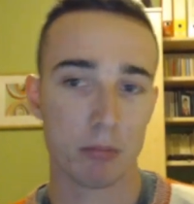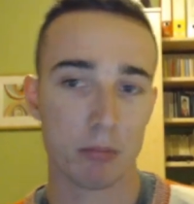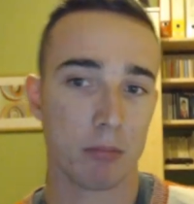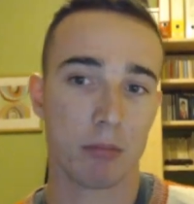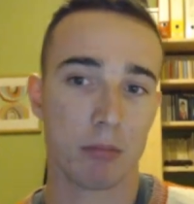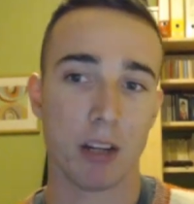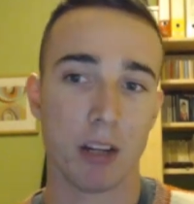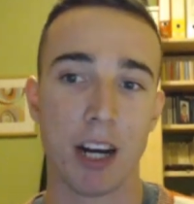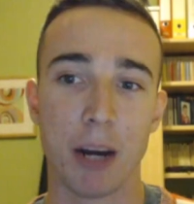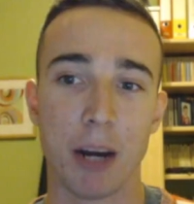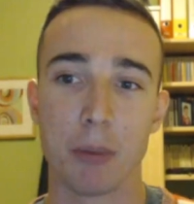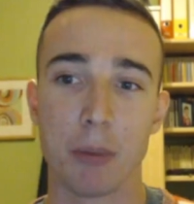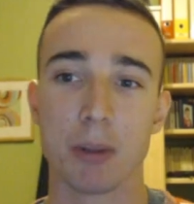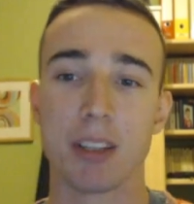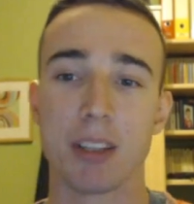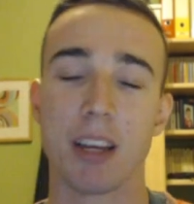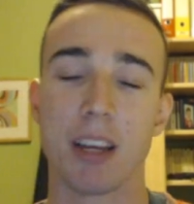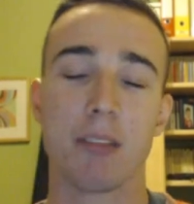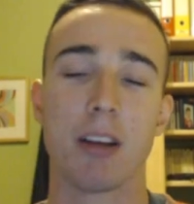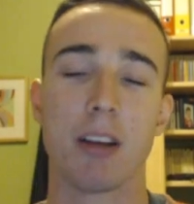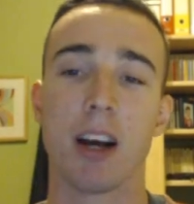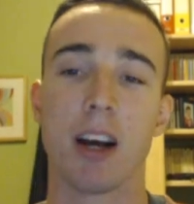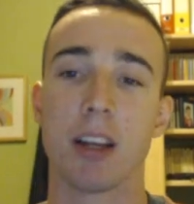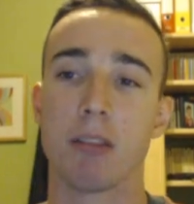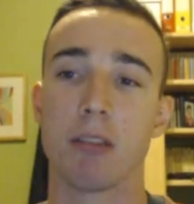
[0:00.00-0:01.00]
I would
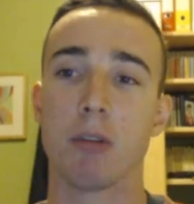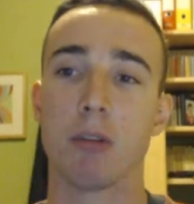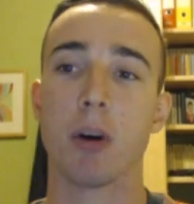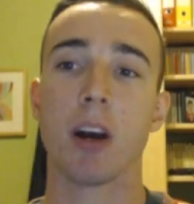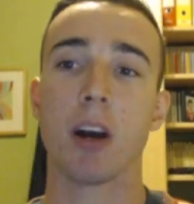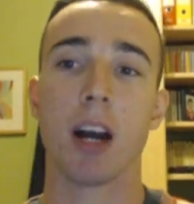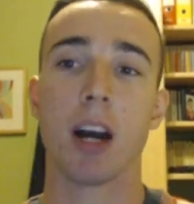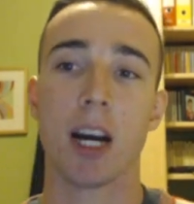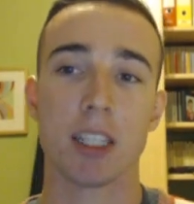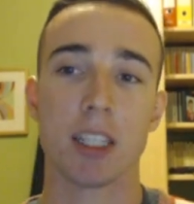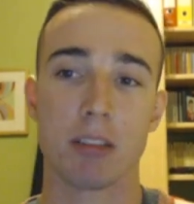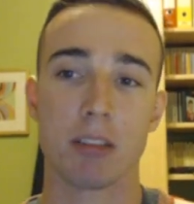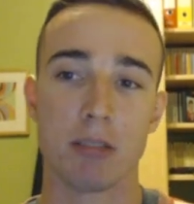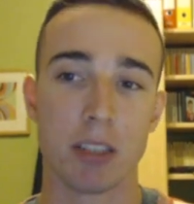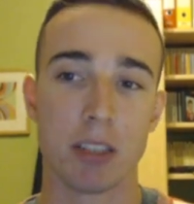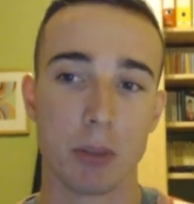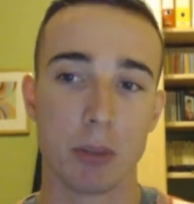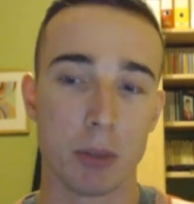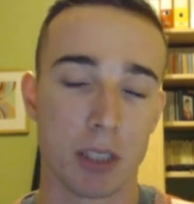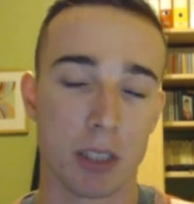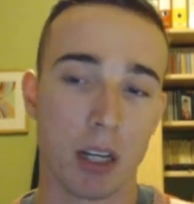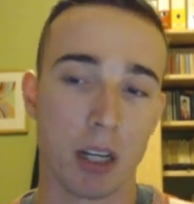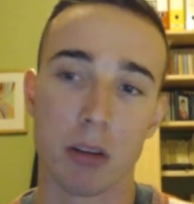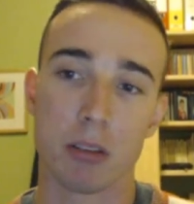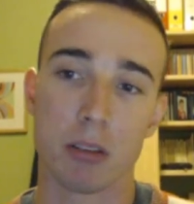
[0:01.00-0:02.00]
have gone long castling
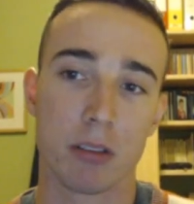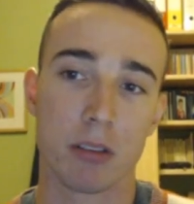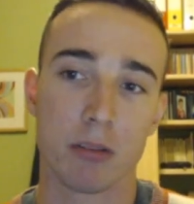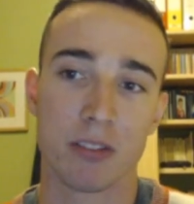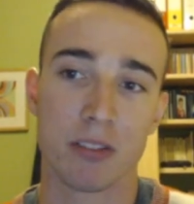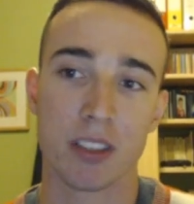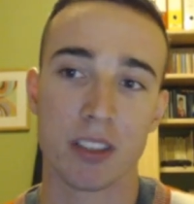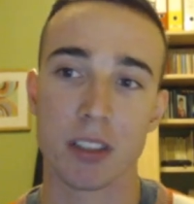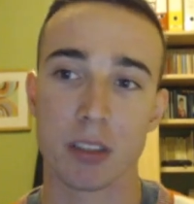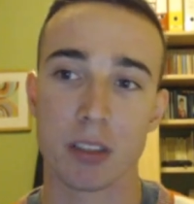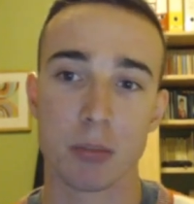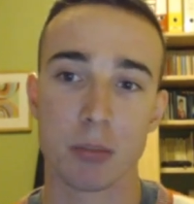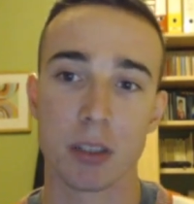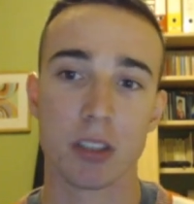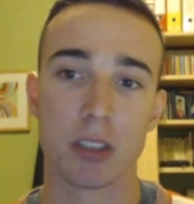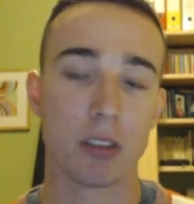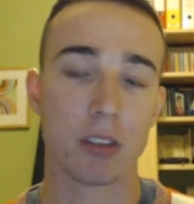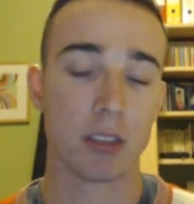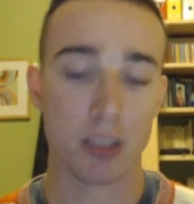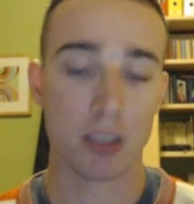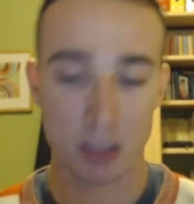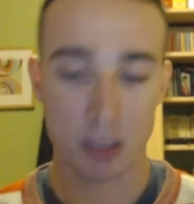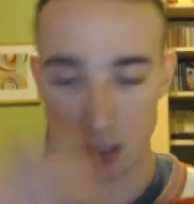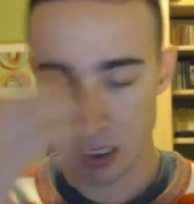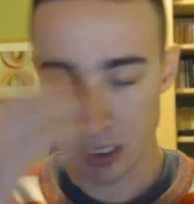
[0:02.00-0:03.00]
without fear,
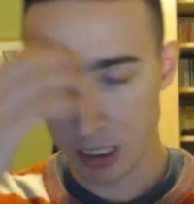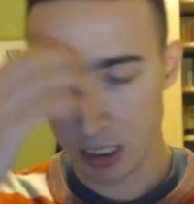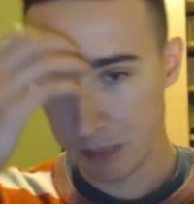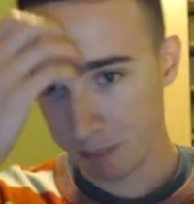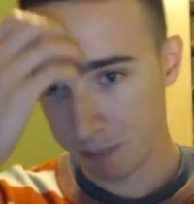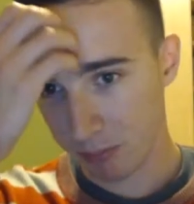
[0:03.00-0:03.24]
because